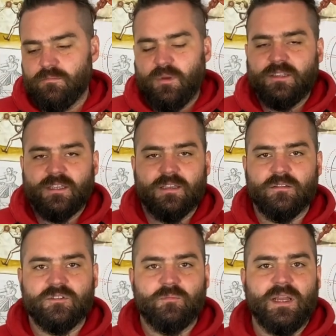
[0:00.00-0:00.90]
basket
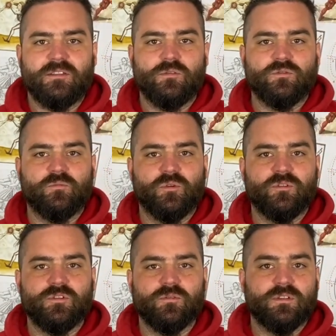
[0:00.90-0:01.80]
hilts, backswords or
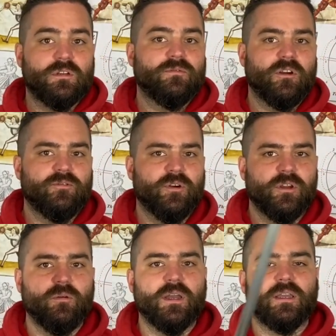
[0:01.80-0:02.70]
broadswords that are very, very
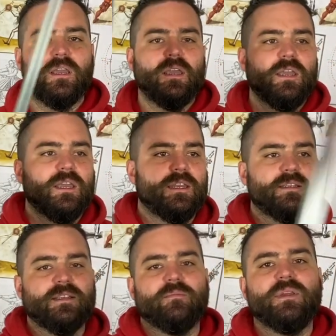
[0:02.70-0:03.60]
quick. It
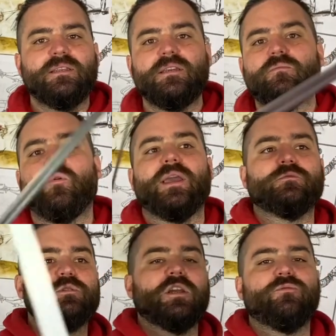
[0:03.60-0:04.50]
is that medium weight,
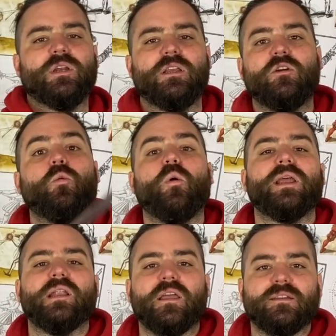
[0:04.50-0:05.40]
which I really
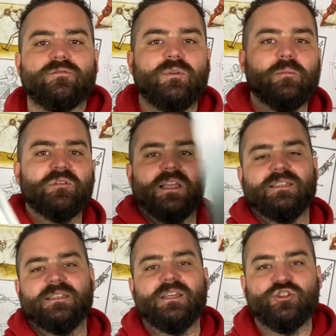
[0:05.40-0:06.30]
quite like for
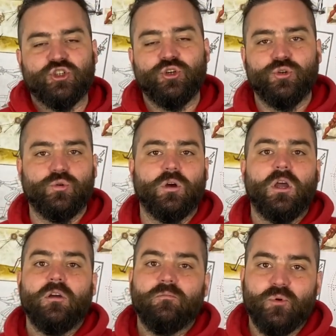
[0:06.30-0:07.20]
representing a true
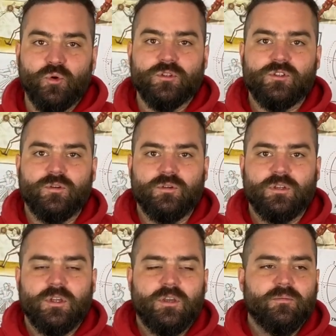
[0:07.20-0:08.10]
broadsword,
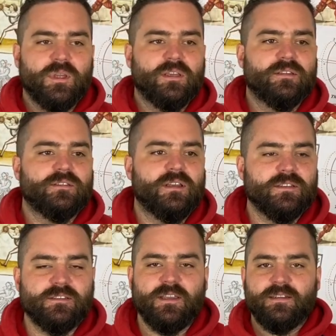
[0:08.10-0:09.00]
because as
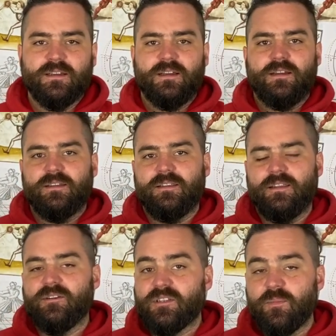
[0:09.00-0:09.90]
I said,
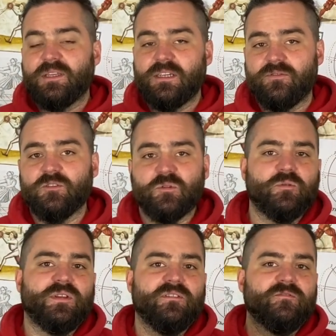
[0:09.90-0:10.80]
there is a big difference
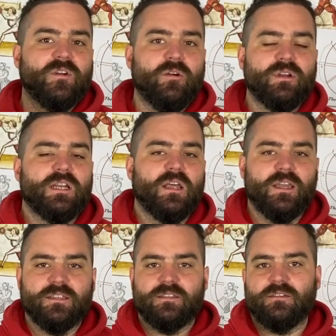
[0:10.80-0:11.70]
between the very
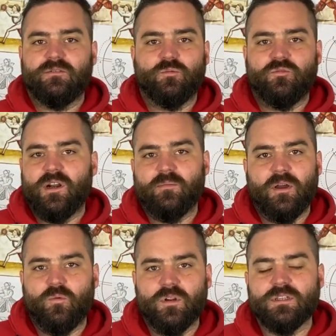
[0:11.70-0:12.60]
light, sort of round
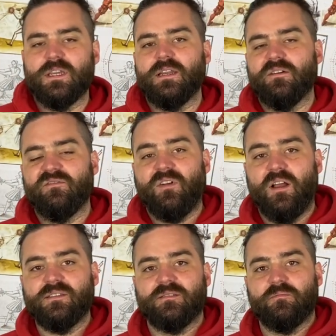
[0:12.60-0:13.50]
about 1 kilo
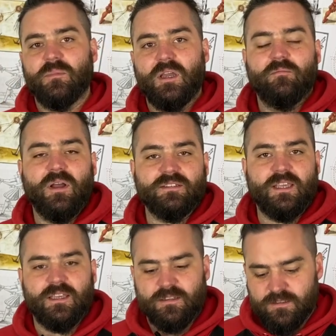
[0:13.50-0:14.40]
fast
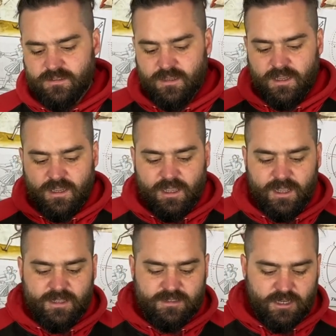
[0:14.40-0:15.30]
basket hilts
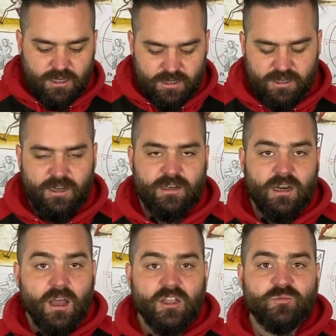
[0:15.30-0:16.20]
and a
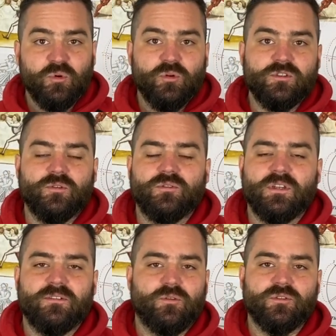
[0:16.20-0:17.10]
large broadsword
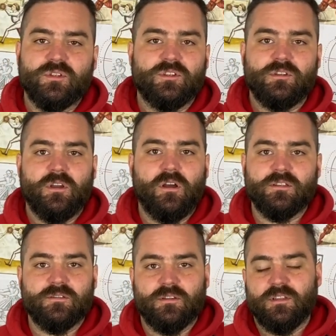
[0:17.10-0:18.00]
that, of course, the
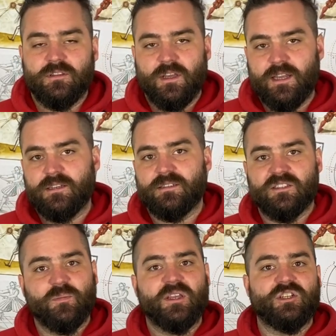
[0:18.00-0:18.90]
Scots and the Highlanders
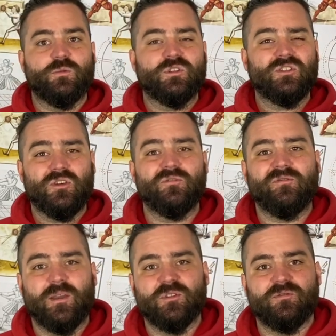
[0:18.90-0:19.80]
especially were so
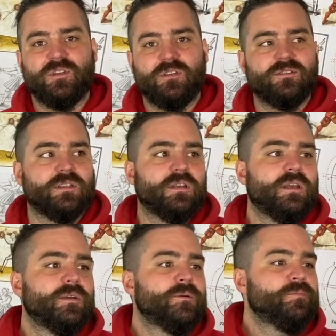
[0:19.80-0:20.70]
famous for using.
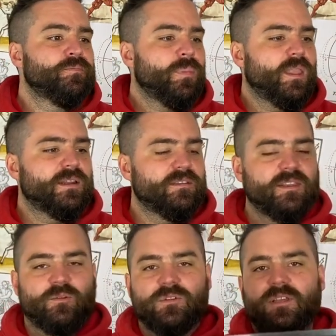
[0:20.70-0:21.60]
And I
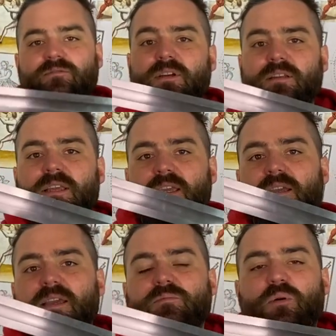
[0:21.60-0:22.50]
think what they've done
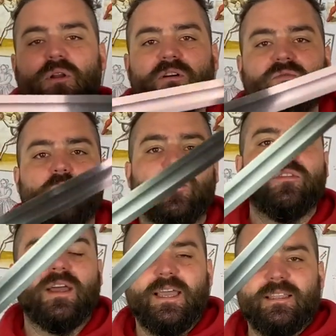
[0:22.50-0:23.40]
here is pull off one
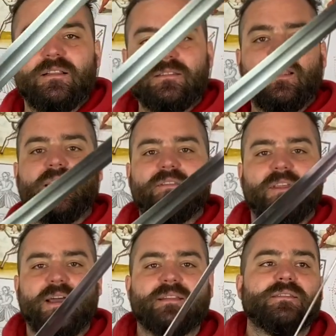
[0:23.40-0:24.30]
that handles like
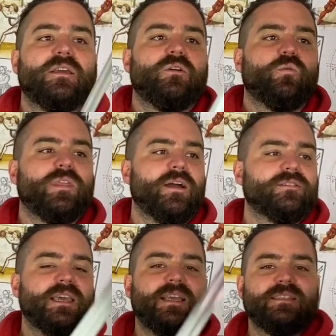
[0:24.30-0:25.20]
that
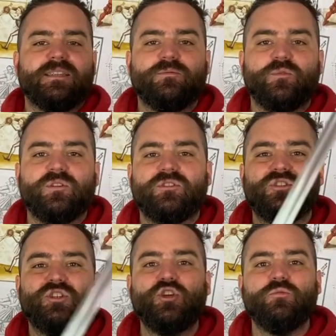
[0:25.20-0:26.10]
without hitting with
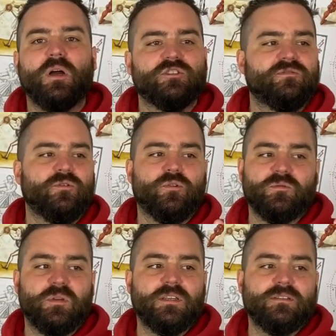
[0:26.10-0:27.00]
too much force,
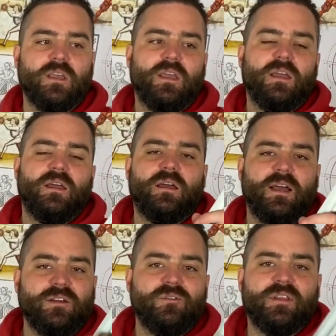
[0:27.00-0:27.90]
because
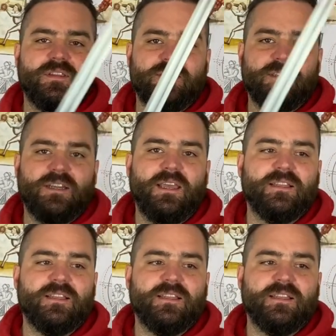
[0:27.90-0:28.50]
I don't think this is going to